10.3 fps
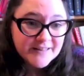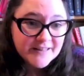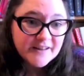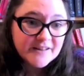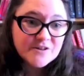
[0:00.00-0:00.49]
They
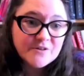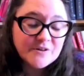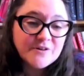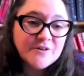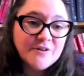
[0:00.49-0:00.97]
get to
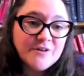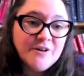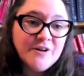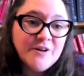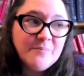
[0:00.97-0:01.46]
learn
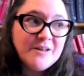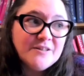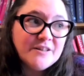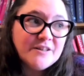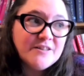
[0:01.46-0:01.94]

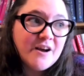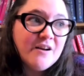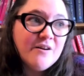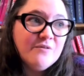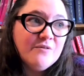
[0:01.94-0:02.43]
basics
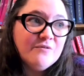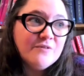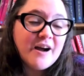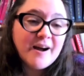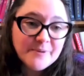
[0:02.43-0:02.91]
of
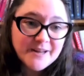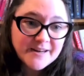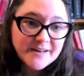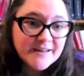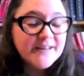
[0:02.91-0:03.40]
copy
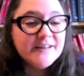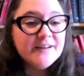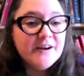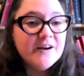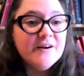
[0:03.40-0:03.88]
editing,
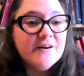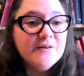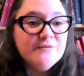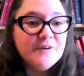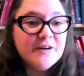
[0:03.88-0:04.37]

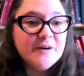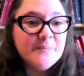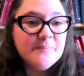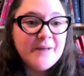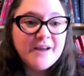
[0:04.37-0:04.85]
of
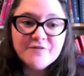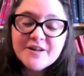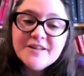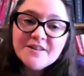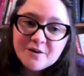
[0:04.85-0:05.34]

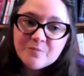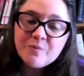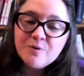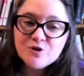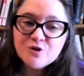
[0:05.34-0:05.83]
advertising and
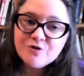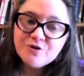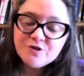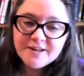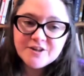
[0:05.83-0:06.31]
promotional
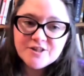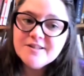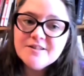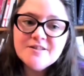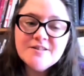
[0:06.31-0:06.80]

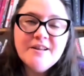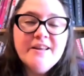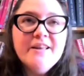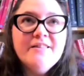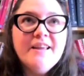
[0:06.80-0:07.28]
strategies.
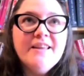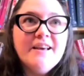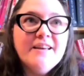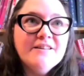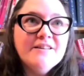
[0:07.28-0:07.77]
They
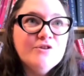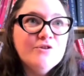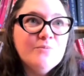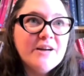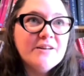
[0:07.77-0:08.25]
get
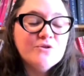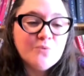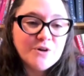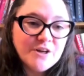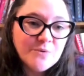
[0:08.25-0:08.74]
to practice
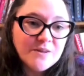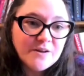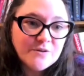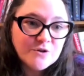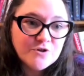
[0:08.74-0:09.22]
working with
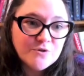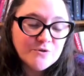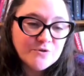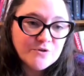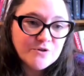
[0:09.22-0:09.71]
other
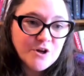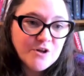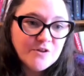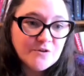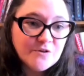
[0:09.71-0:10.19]
students
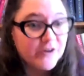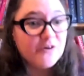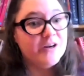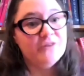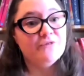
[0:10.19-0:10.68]
that they're not
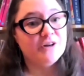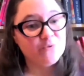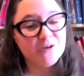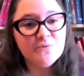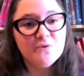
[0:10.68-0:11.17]
already friends
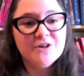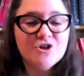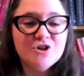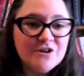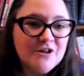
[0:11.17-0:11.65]
with,
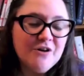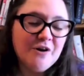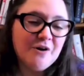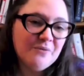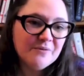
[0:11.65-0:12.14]
which,
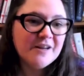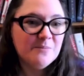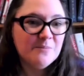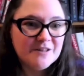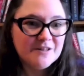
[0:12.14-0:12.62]
can
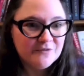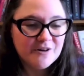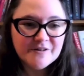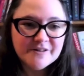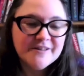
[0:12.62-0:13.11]
be
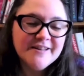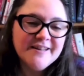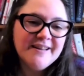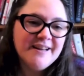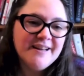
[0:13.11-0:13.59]
difficult.
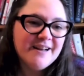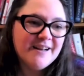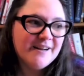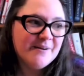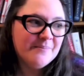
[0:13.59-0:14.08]

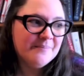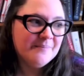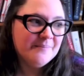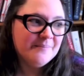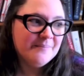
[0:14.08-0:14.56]

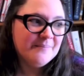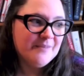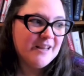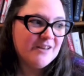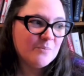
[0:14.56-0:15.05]

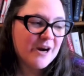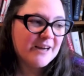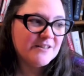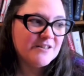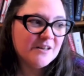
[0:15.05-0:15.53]
They get to
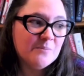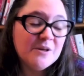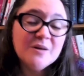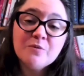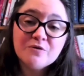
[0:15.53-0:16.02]
practice like
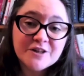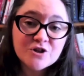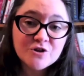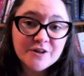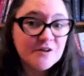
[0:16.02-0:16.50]
being
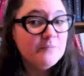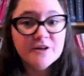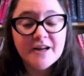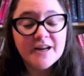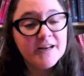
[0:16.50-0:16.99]
professional and
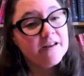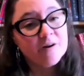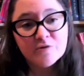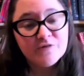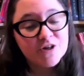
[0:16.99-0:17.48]
communicating in a
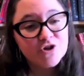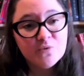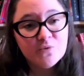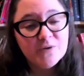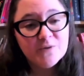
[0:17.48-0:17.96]

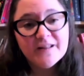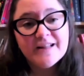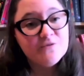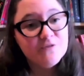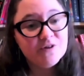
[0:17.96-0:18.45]
professional way with
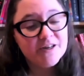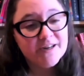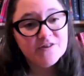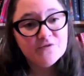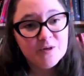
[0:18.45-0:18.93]
lots of different
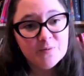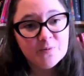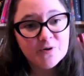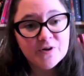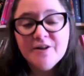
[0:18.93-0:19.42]
kinds of
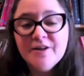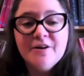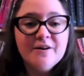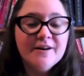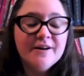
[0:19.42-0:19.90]
people.
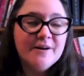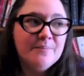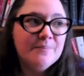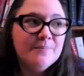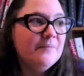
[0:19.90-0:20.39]

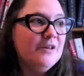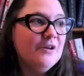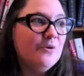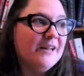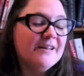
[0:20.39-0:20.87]

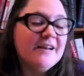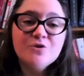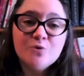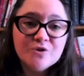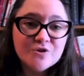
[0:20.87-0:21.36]
Like high
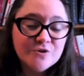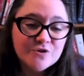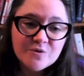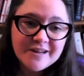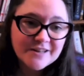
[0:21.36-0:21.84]
school
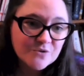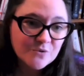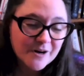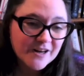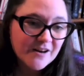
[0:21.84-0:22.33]
students with the high
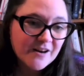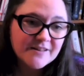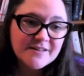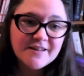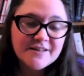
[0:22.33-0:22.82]
school writing
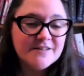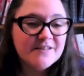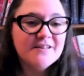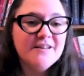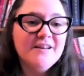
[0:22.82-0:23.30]

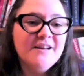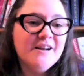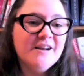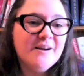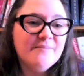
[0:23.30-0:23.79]
contest,
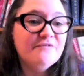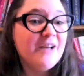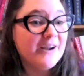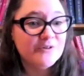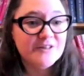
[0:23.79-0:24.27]

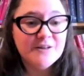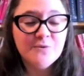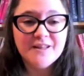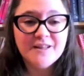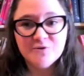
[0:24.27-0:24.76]
faculty
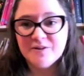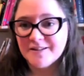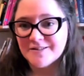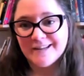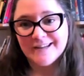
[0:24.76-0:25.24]
when they do
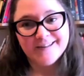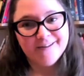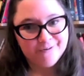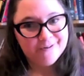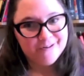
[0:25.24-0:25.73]
things like,
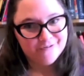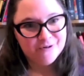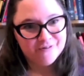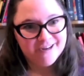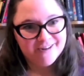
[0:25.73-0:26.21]

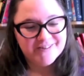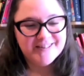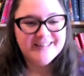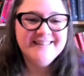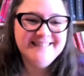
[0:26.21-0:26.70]
interviewing
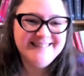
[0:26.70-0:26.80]
faculty.